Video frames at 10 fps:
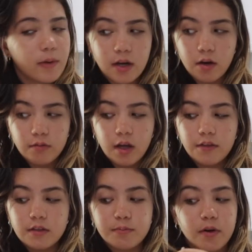Wait, no, not
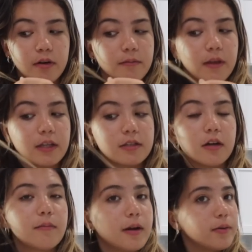this part. That's
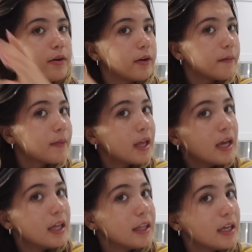not my real hair.
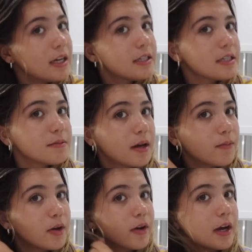This is my
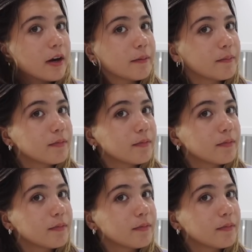real hair.